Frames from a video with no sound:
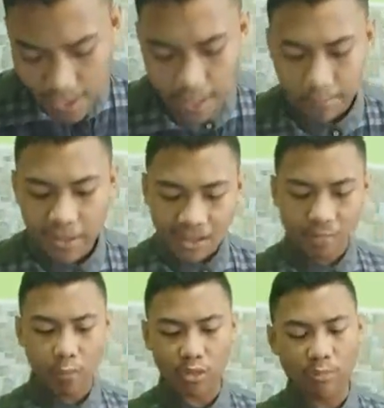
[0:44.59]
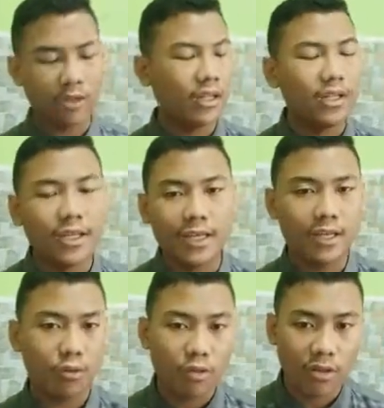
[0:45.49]
and be responsible
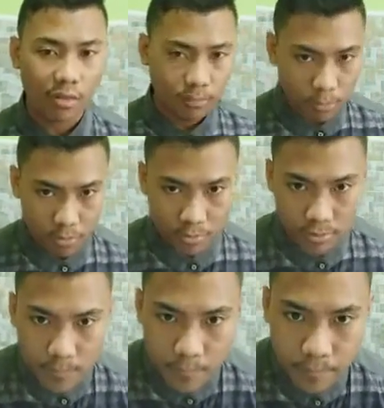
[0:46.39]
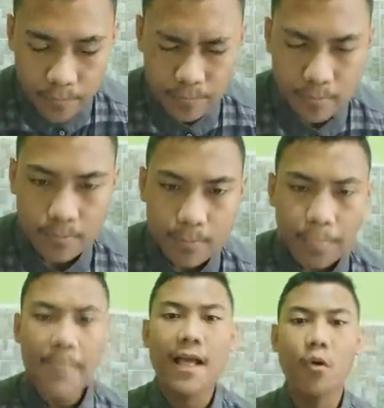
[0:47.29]
in using cell phone.
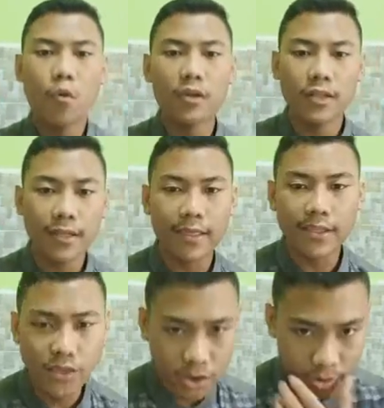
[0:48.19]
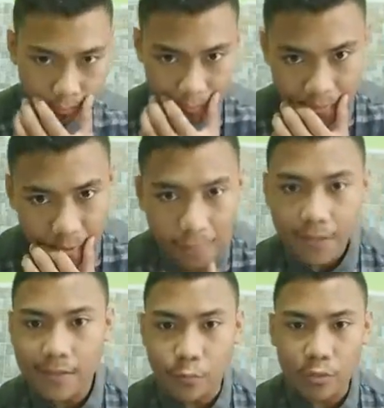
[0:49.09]
Well, ladies and gentlemen, this
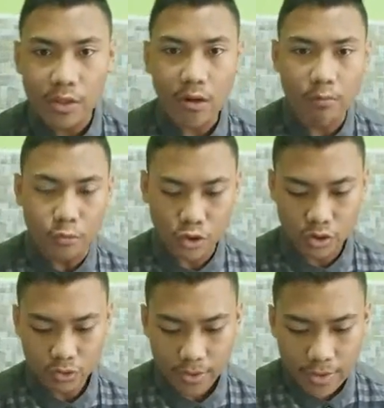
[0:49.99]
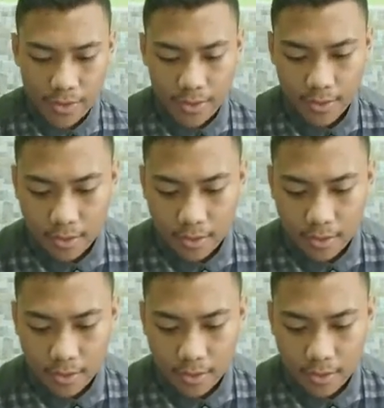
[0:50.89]
related with our motion today.